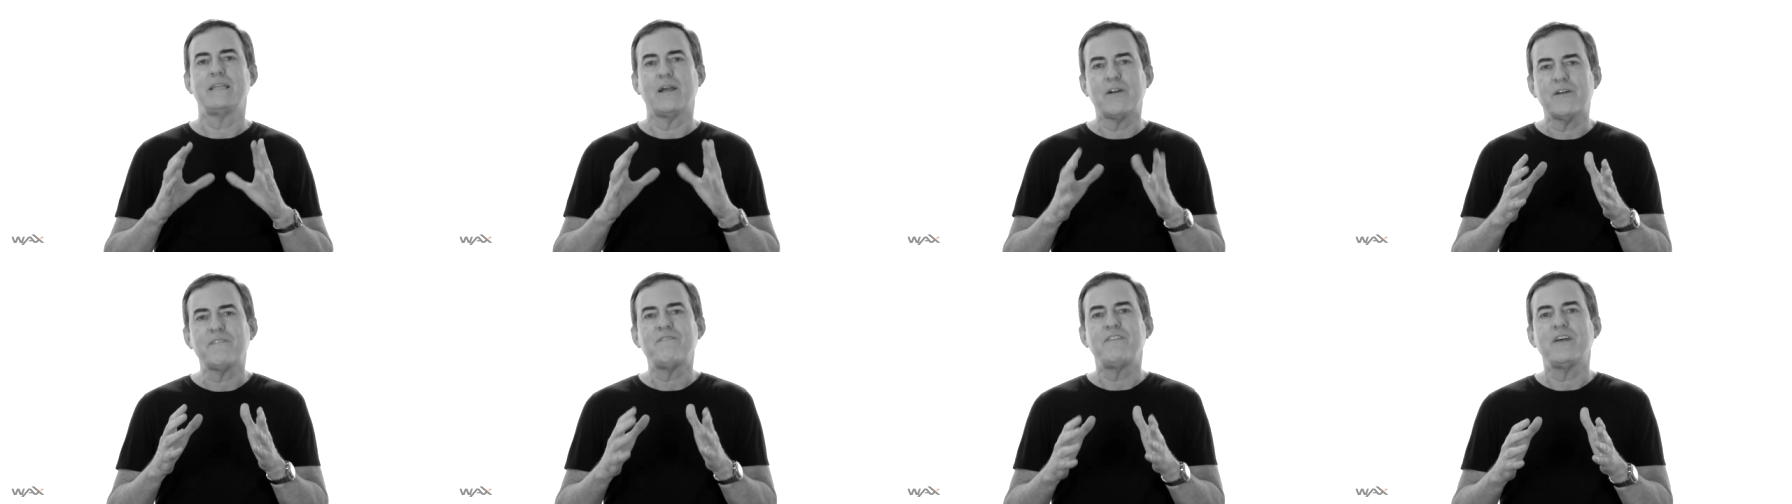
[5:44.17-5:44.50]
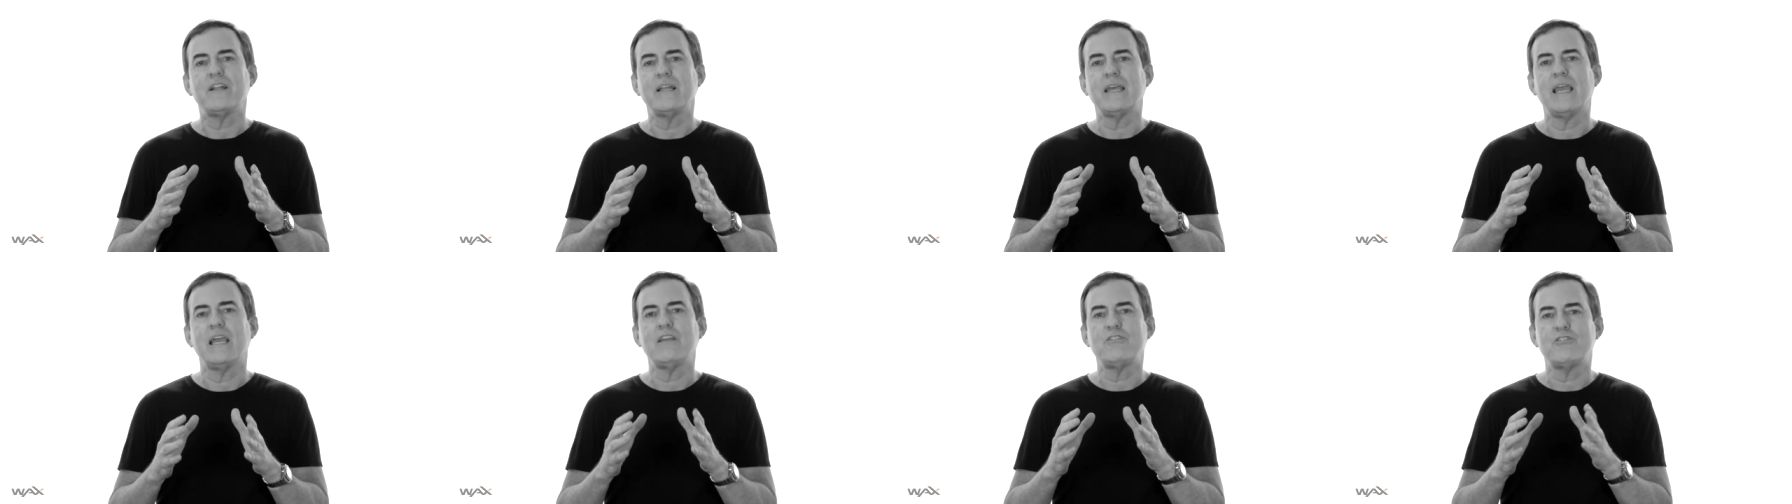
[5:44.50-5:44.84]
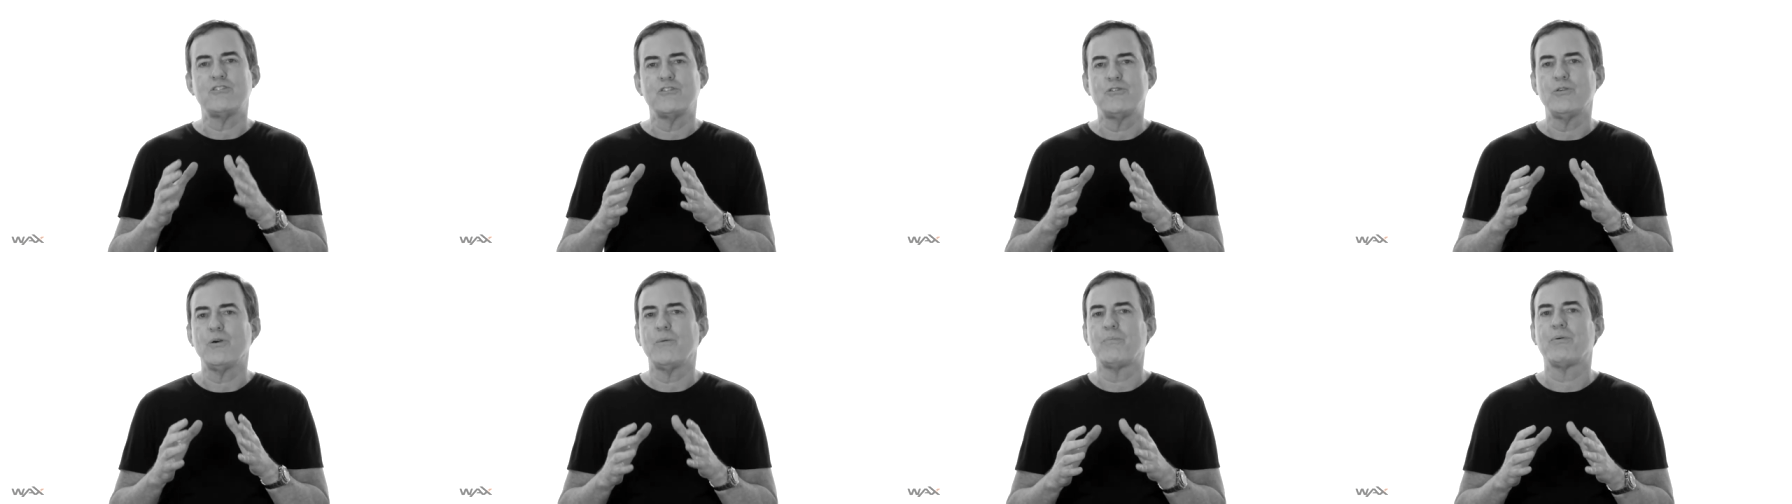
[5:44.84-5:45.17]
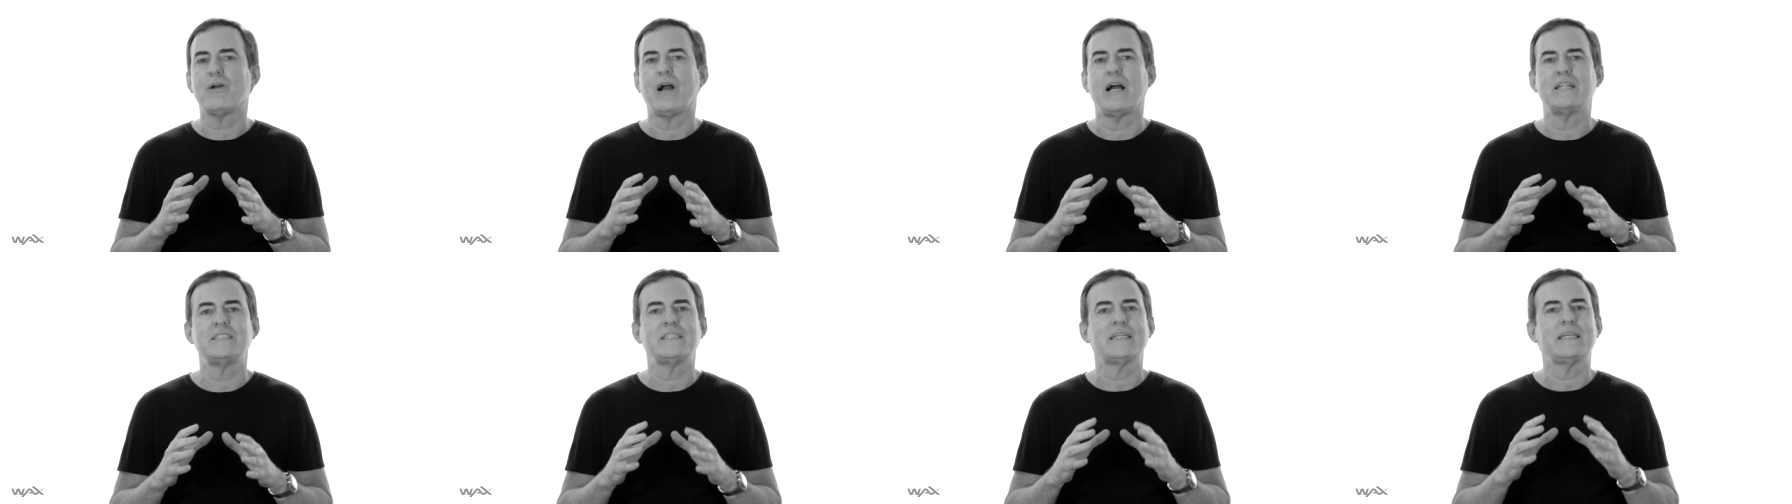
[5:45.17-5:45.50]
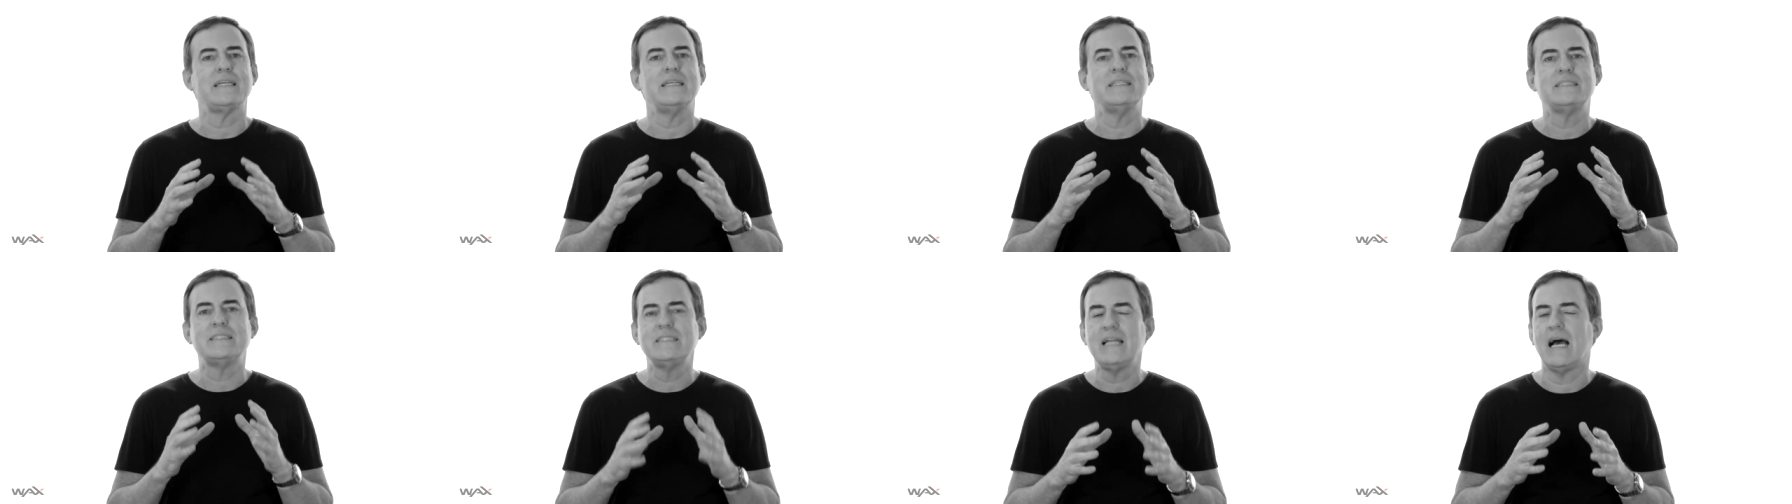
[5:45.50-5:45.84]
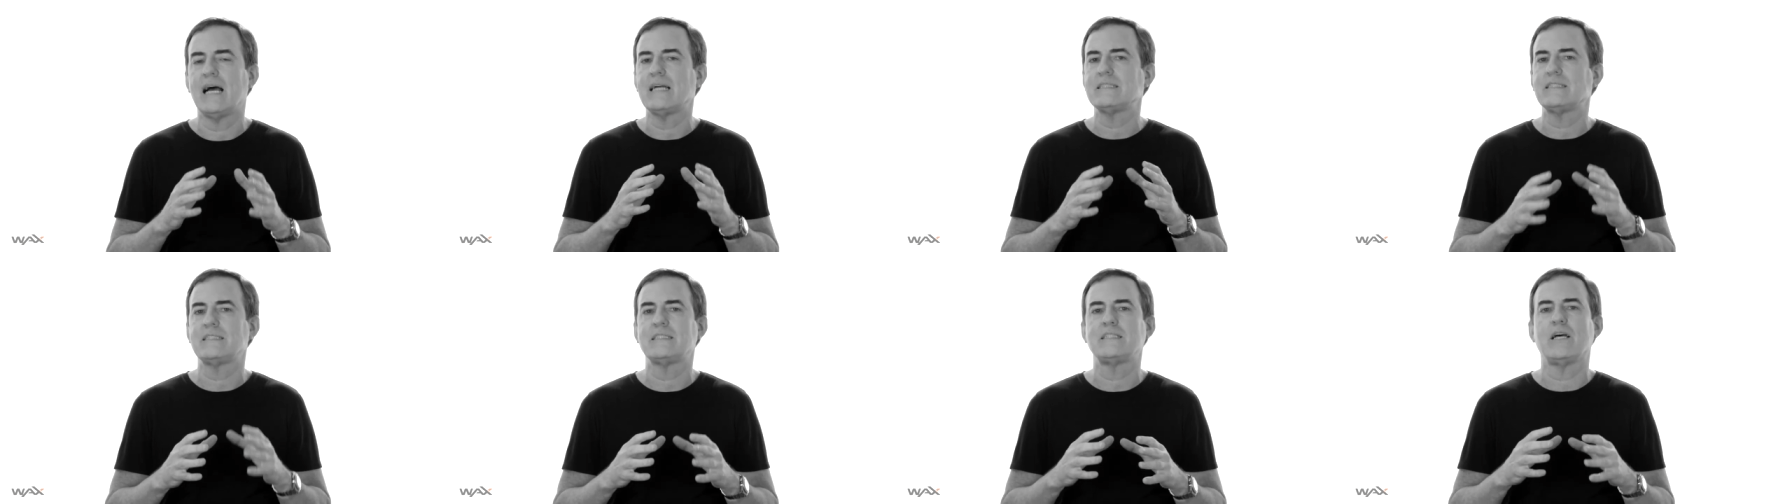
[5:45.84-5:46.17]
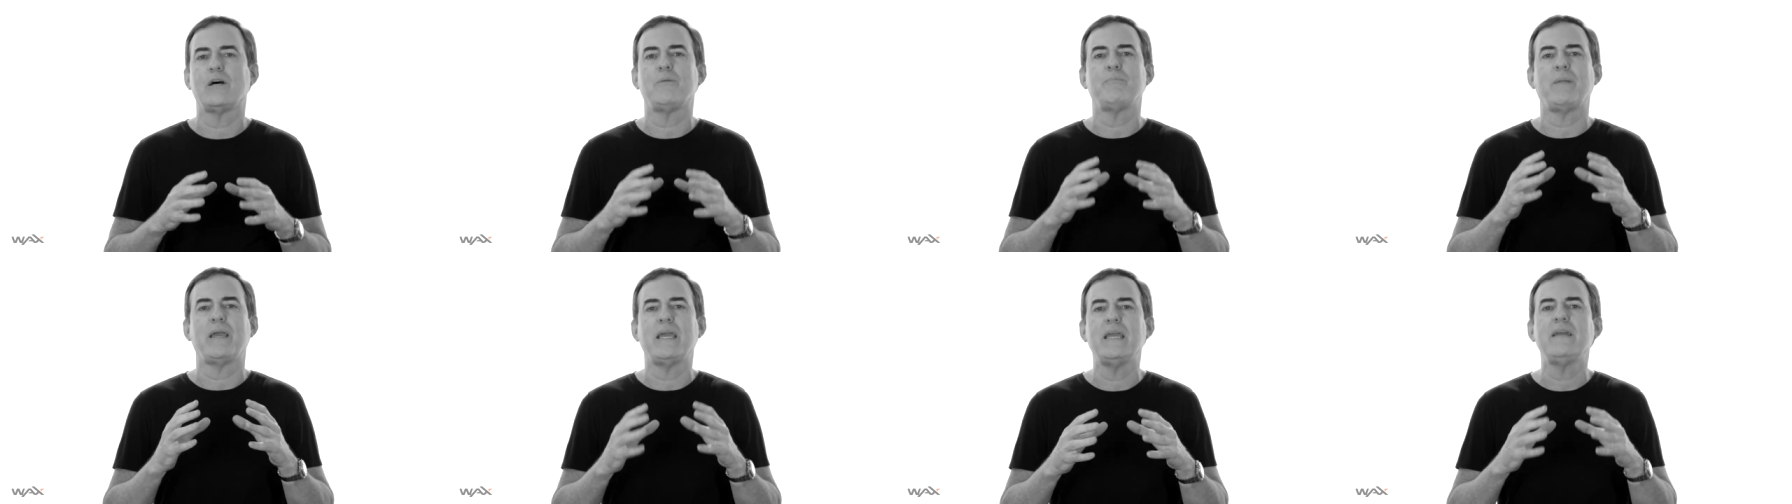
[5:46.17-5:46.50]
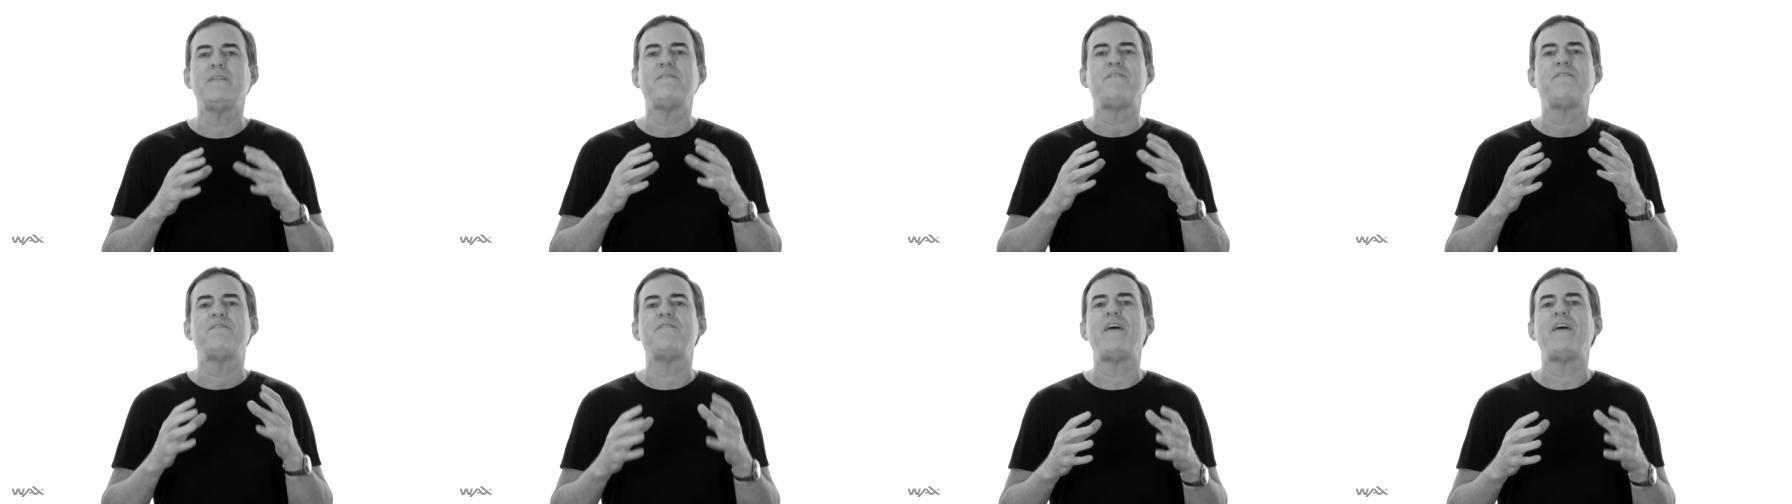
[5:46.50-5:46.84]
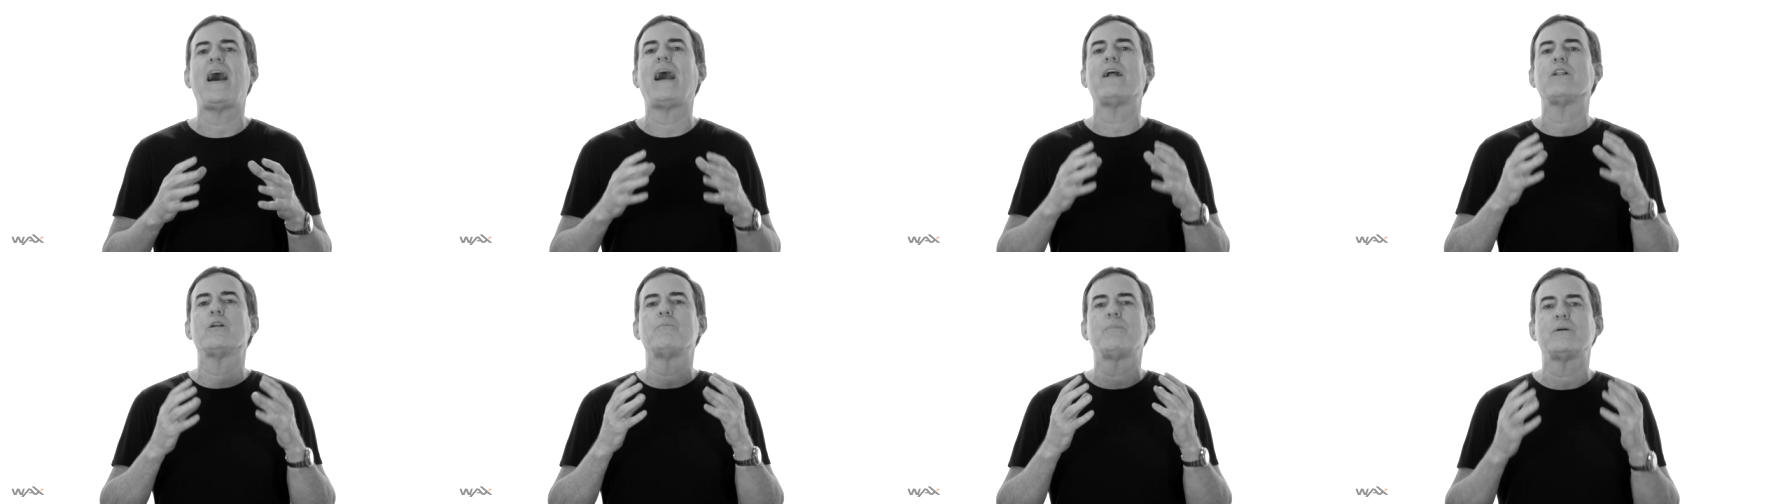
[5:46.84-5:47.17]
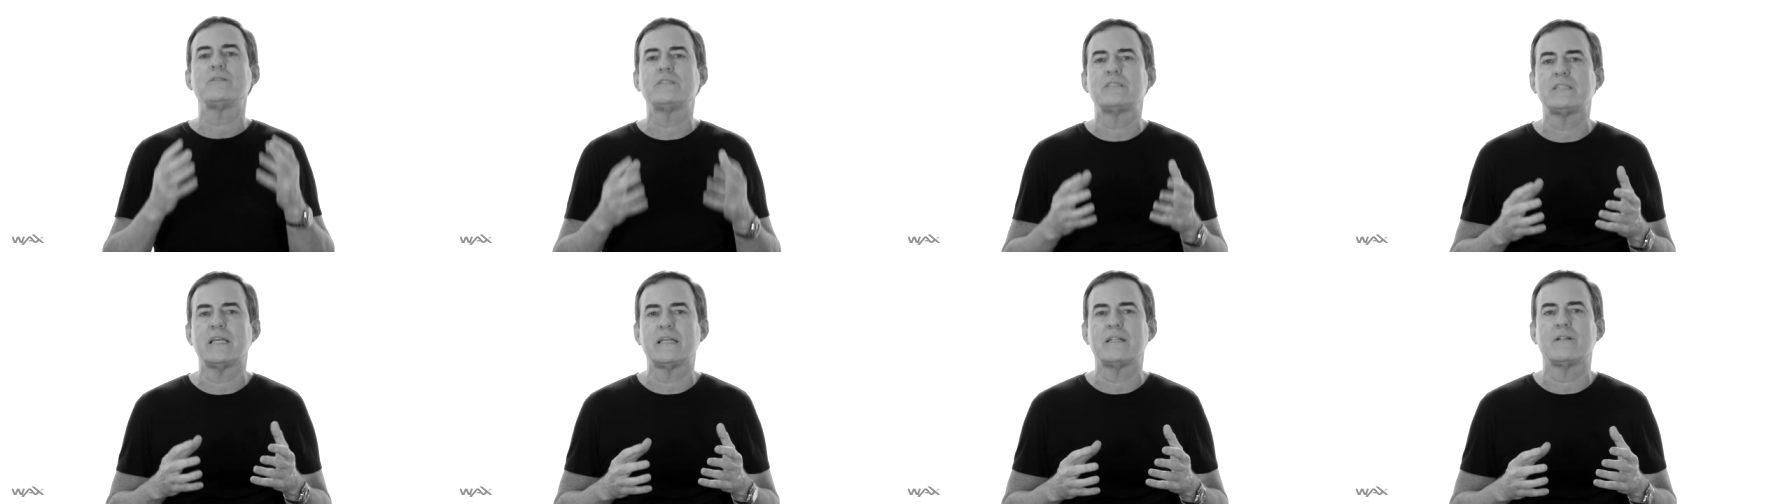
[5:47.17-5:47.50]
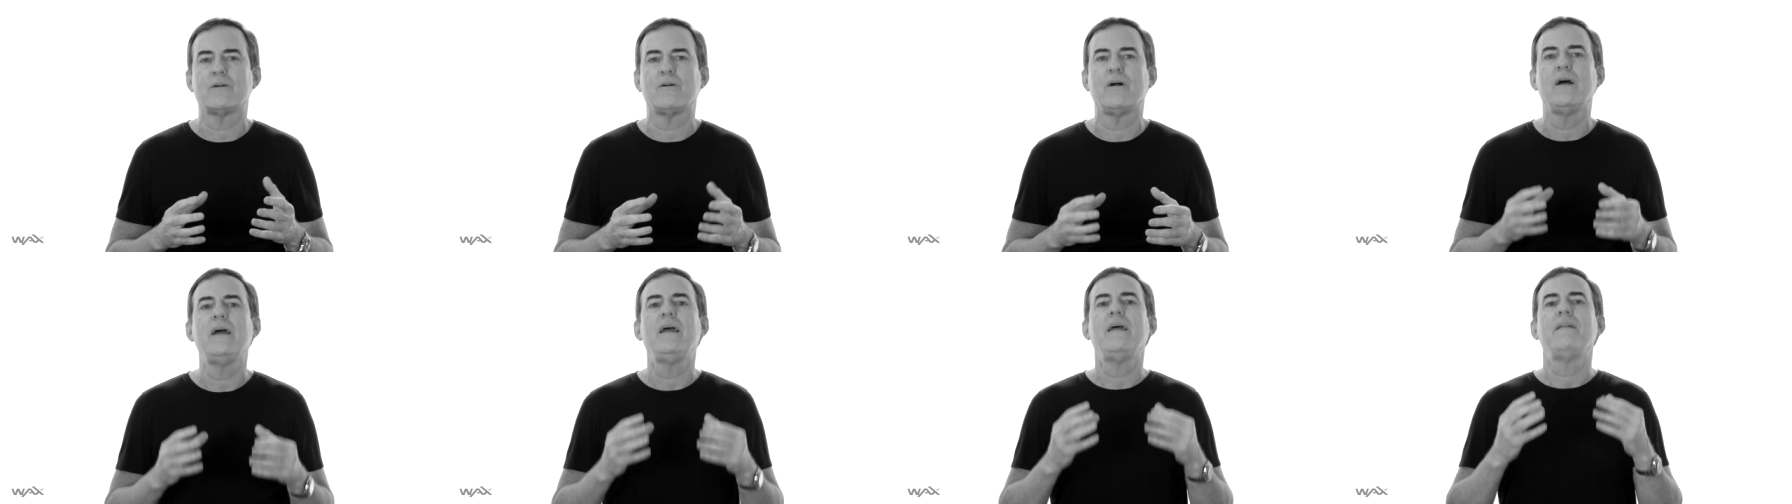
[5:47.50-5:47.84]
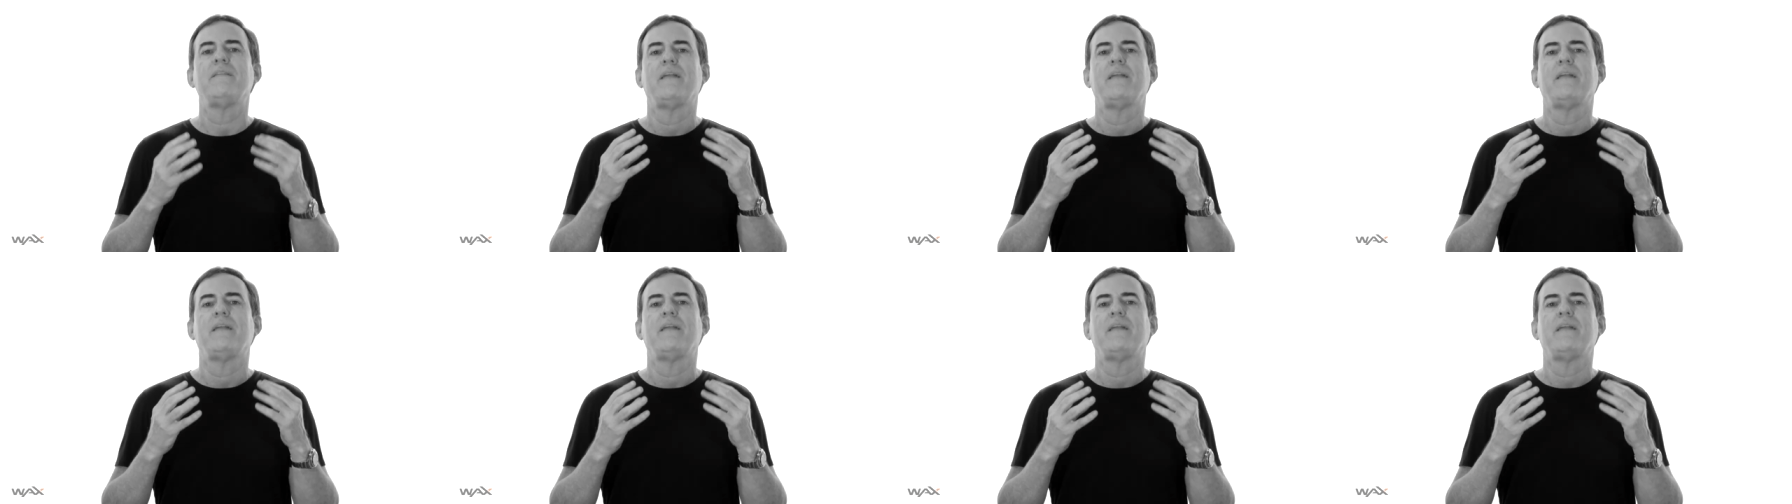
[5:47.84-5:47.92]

Their affiliation to a project is not some infallible signal